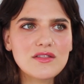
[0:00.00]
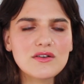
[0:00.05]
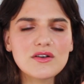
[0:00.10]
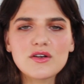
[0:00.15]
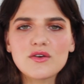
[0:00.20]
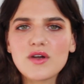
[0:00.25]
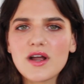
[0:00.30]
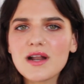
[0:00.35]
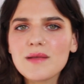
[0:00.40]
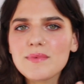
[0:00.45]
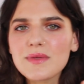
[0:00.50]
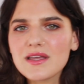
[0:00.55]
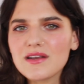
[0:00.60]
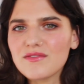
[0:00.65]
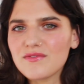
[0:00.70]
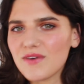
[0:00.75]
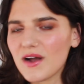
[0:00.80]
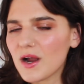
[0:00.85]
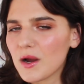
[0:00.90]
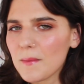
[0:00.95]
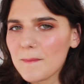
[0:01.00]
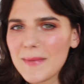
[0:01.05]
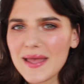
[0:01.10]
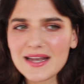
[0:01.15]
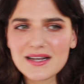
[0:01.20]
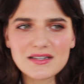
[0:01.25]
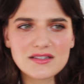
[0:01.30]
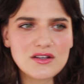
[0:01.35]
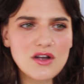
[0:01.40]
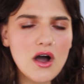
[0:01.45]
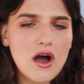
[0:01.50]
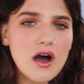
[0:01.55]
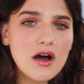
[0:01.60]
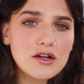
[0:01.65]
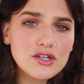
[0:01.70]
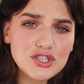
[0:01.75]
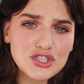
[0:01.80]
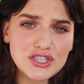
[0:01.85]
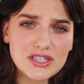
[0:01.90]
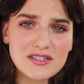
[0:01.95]
They're incredibly environment
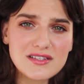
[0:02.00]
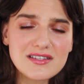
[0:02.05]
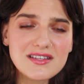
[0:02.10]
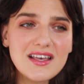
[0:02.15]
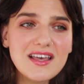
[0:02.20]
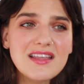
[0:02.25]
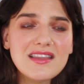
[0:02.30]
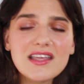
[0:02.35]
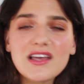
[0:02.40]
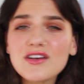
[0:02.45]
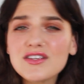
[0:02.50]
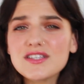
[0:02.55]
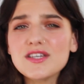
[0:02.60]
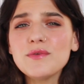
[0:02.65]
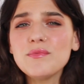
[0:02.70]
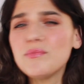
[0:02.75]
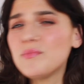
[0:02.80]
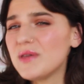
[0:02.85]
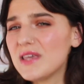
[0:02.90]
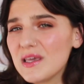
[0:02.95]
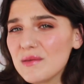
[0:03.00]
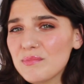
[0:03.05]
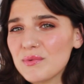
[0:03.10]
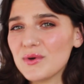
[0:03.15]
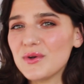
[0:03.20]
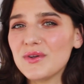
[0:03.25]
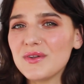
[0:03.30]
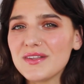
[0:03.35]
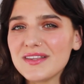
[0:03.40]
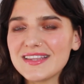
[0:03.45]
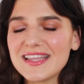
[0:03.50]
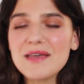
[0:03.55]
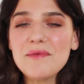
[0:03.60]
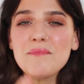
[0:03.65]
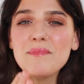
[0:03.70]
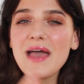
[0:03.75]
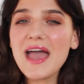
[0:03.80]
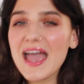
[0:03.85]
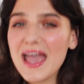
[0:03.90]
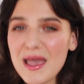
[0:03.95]
conscious. They also have people,
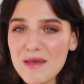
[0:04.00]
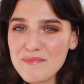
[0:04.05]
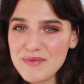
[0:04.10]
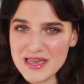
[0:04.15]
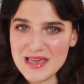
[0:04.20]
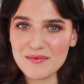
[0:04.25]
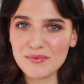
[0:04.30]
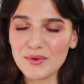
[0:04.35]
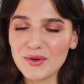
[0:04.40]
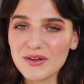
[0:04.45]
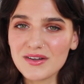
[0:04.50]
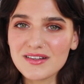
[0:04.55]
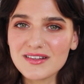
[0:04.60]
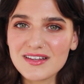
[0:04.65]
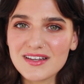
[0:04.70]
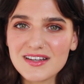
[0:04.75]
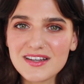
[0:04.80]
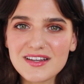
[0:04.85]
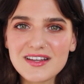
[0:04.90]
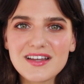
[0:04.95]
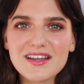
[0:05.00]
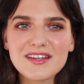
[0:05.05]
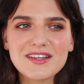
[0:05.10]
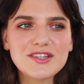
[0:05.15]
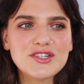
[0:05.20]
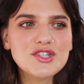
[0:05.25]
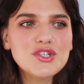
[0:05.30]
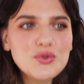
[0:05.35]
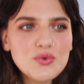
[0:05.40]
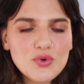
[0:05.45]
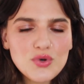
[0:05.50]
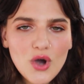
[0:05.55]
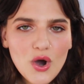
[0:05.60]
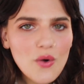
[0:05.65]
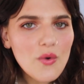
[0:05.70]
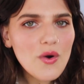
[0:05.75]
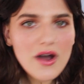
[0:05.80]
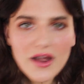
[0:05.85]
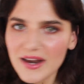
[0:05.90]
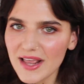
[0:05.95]
they pay people to
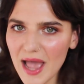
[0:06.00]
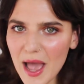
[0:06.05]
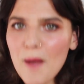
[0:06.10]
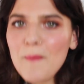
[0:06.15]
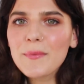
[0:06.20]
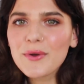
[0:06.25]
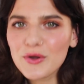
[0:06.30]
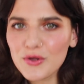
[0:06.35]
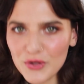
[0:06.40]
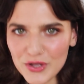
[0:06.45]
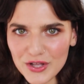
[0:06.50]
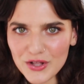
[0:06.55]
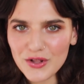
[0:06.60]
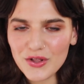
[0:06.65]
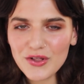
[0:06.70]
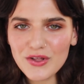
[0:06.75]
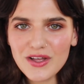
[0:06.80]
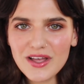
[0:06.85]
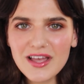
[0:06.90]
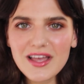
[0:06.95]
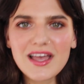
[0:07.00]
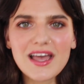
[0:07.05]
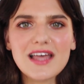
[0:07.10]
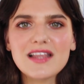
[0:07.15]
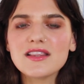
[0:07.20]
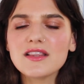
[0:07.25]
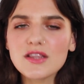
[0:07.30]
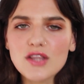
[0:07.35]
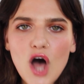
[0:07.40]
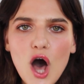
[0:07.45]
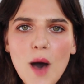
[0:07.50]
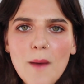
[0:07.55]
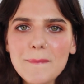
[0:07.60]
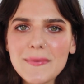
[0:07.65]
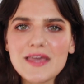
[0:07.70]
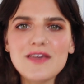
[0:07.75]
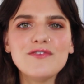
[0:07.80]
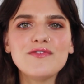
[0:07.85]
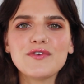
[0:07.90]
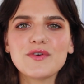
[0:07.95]
go on Capitol Hill and
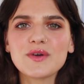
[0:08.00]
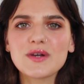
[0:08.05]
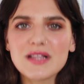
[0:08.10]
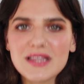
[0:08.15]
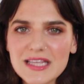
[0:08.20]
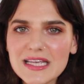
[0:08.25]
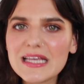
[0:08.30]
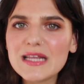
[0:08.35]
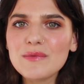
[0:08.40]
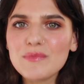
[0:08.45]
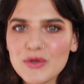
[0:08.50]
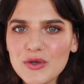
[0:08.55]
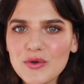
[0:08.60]
lobby for clean